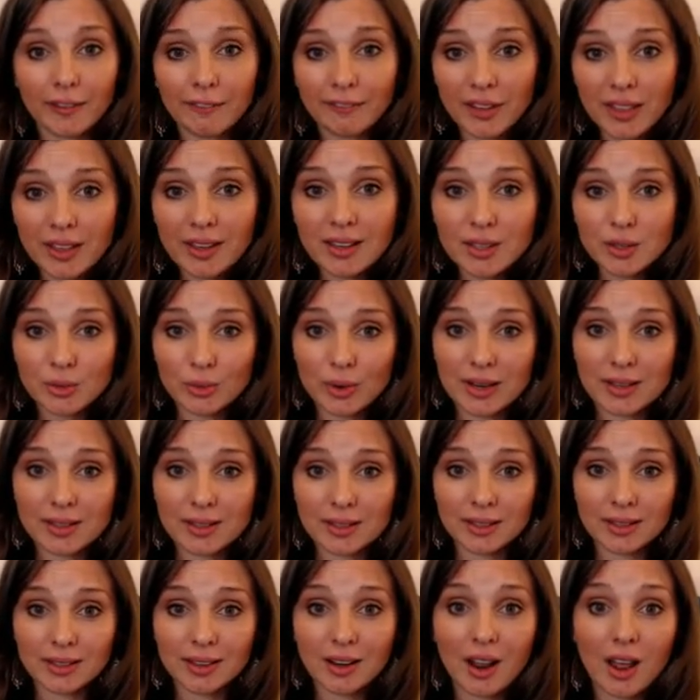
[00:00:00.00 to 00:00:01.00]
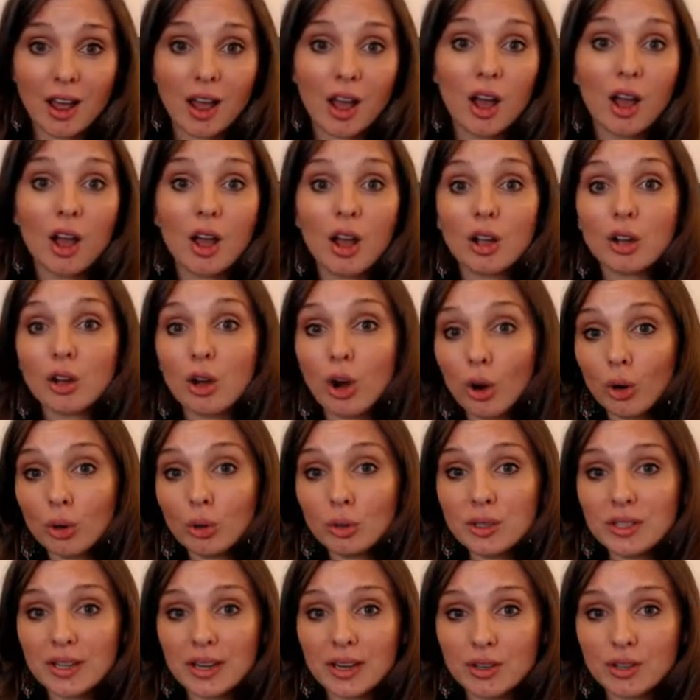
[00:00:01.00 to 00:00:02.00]
For this reason,
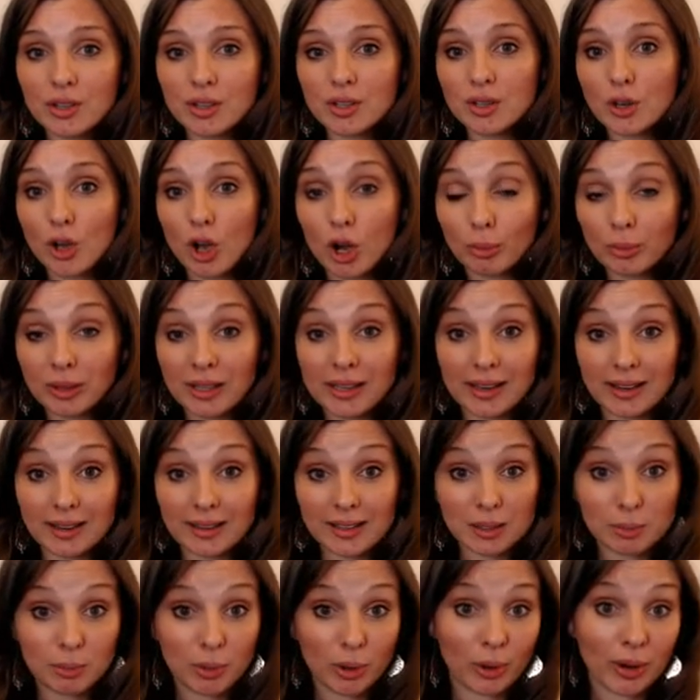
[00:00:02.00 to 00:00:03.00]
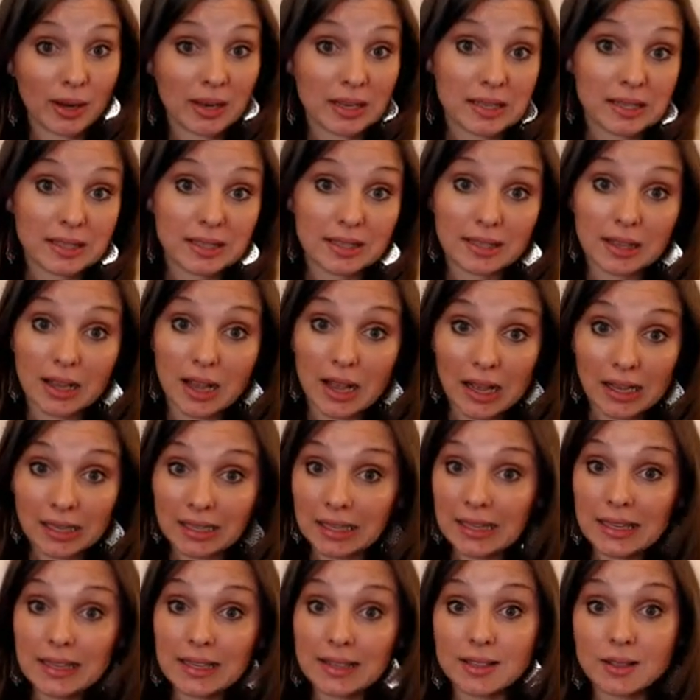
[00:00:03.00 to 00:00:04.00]
choral teachers commonly experience
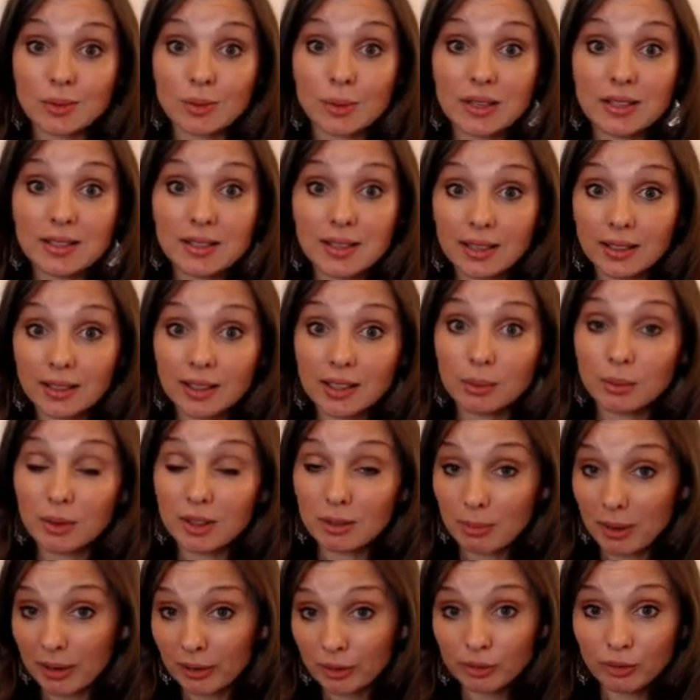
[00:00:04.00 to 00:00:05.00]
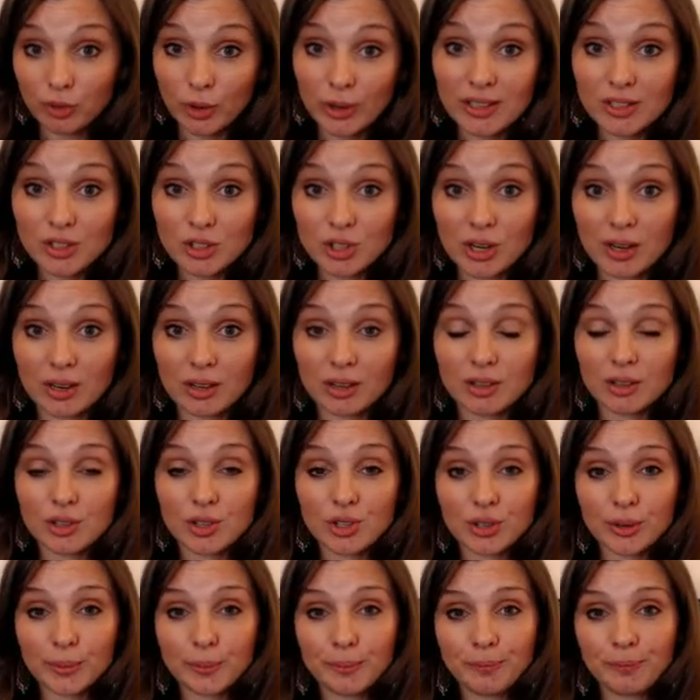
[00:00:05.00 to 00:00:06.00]
unease when dealing with male voice
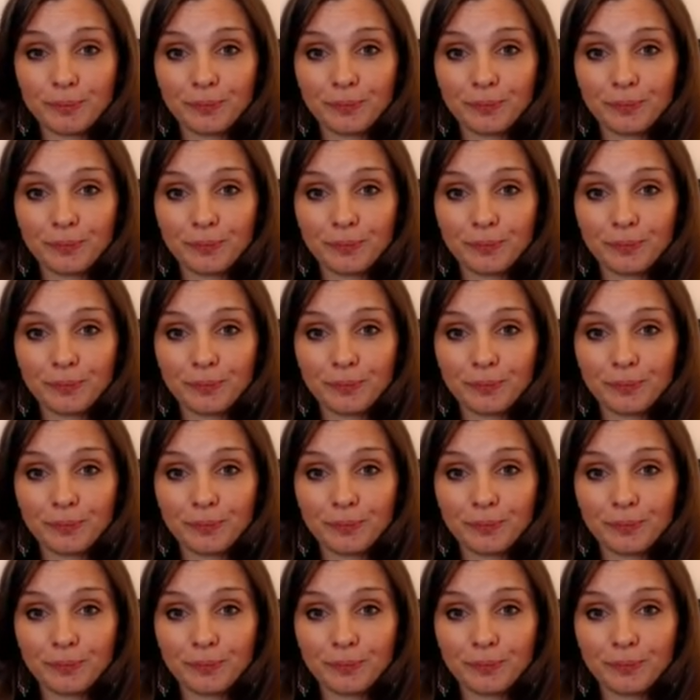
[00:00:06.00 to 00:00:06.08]
change.